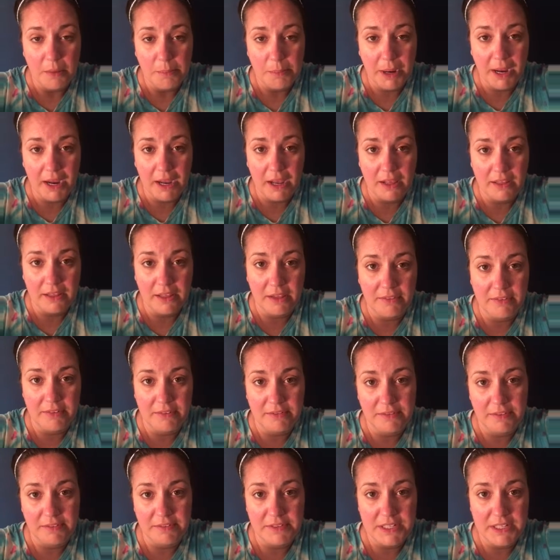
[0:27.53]
by
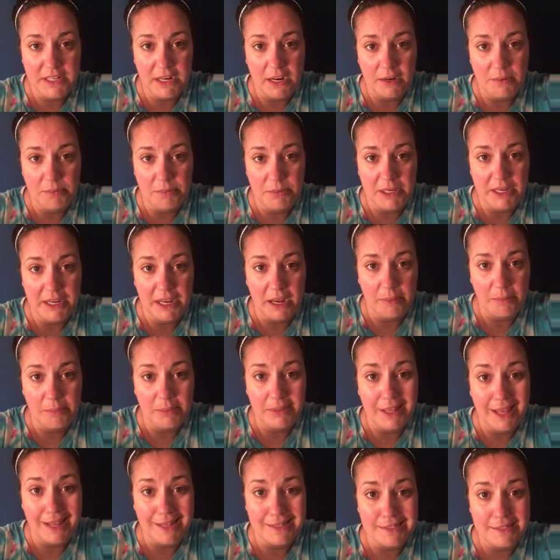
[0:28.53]
11:59
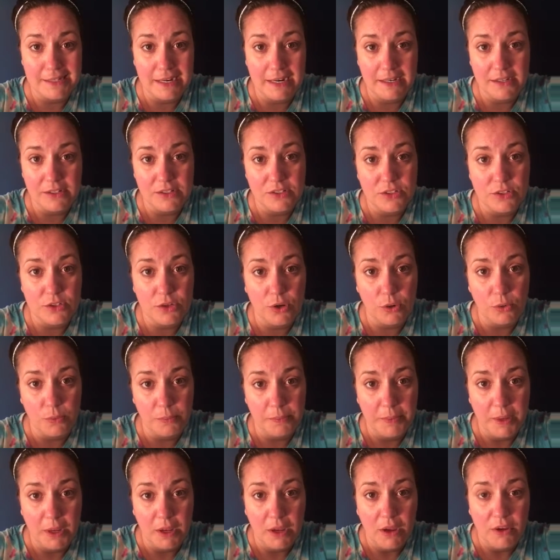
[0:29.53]
p.m. last night. So
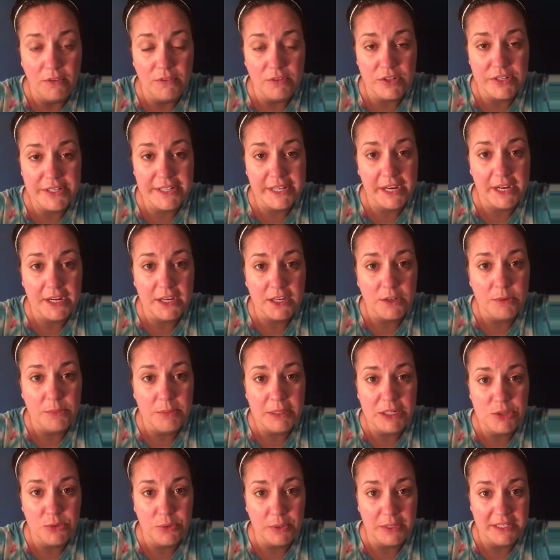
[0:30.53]
first thing I'm going to
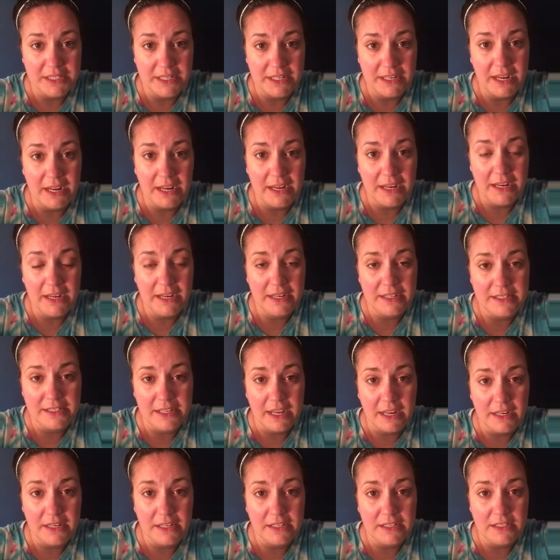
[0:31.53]
be doing today is
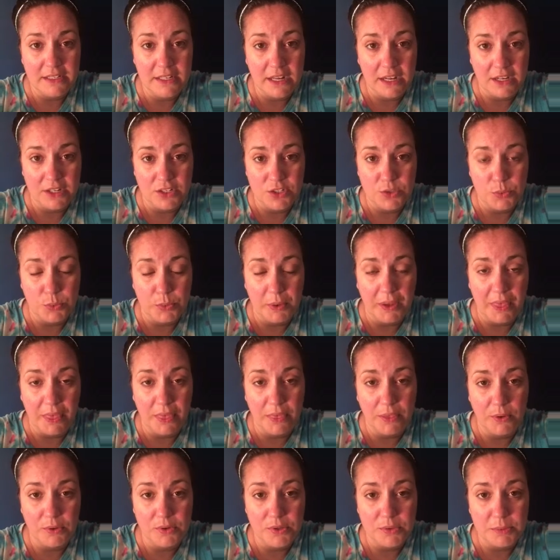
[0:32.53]
getting in touch
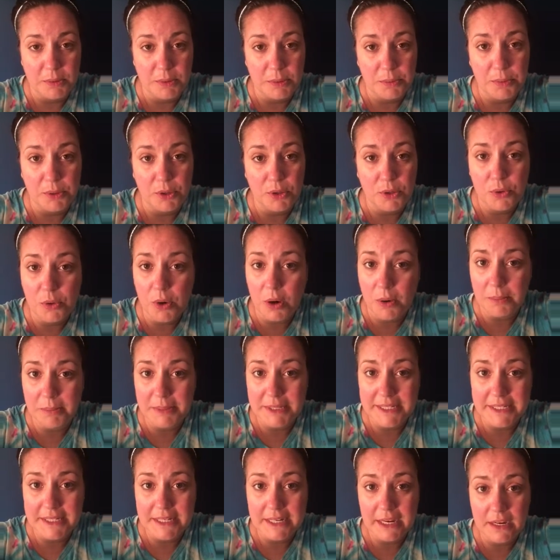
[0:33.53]
with those people who are
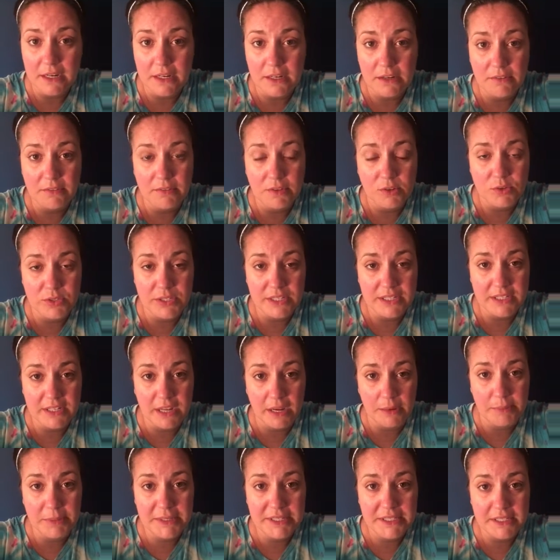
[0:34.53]
missing any of those
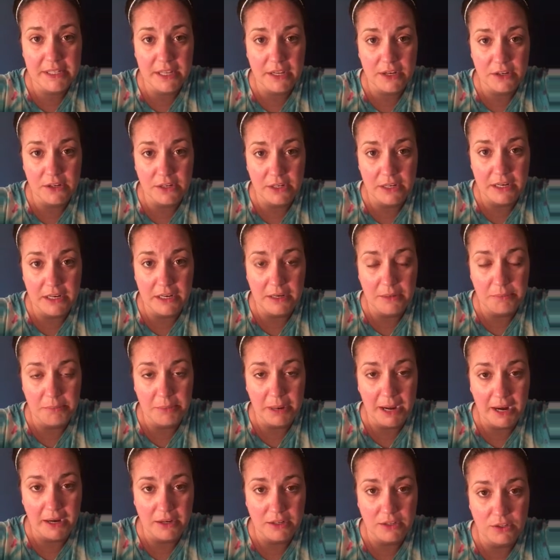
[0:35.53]
assignments that could
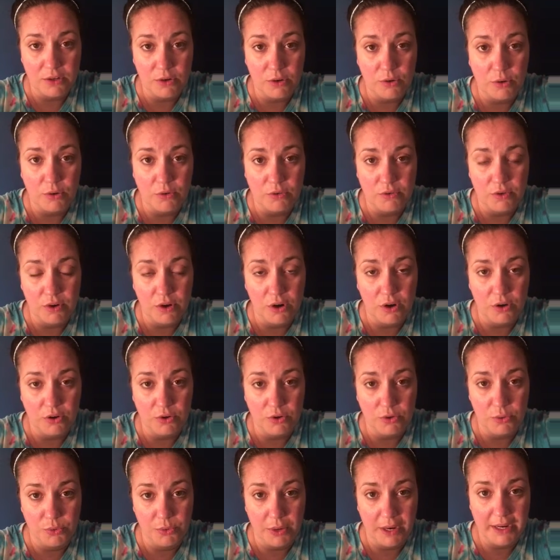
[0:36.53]
impact their overall
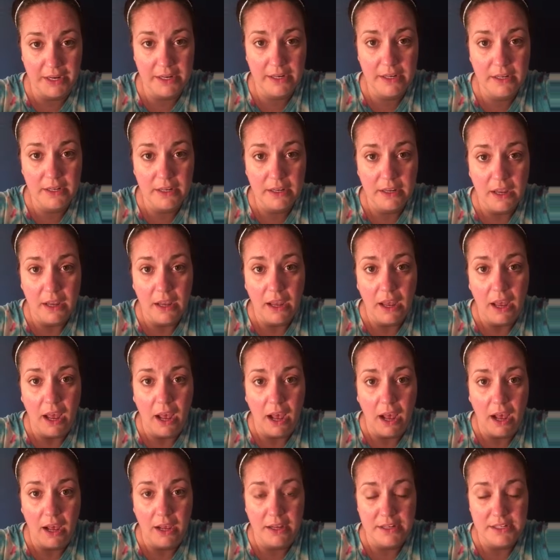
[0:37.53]
grade
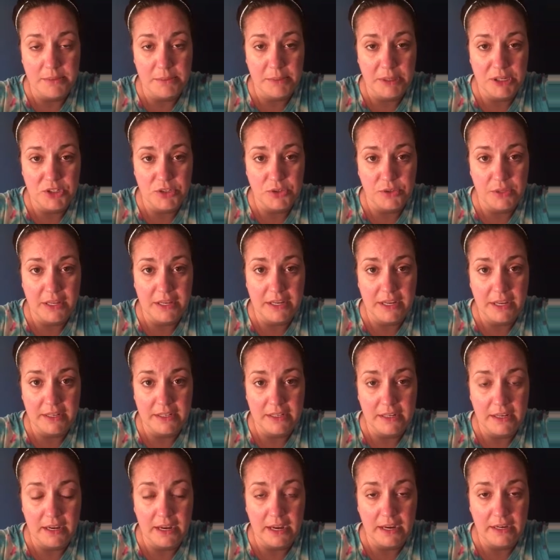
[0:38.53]
to make sure they
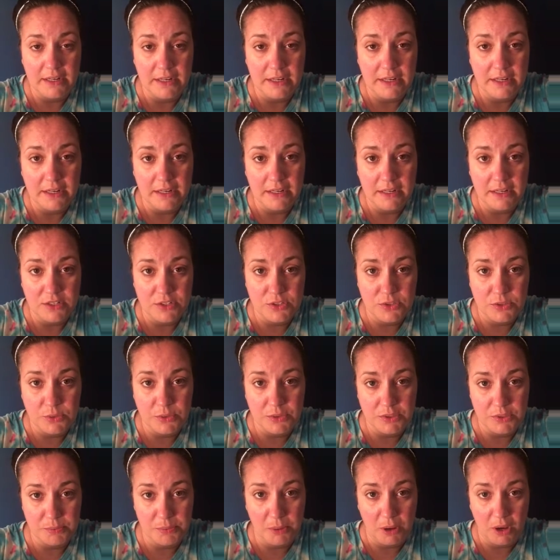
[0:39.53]
get handed in as
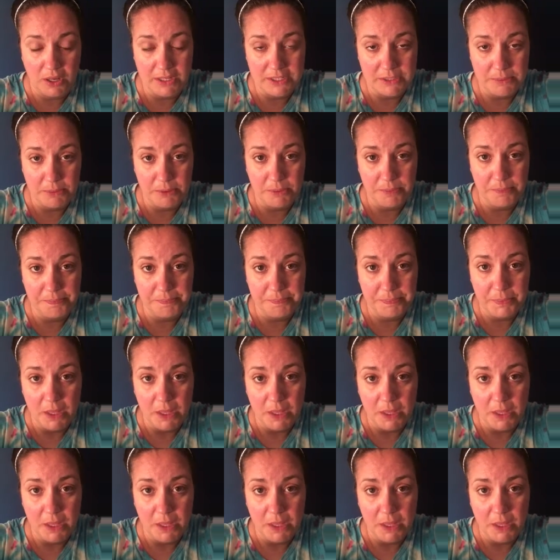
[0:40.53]
soon as possible.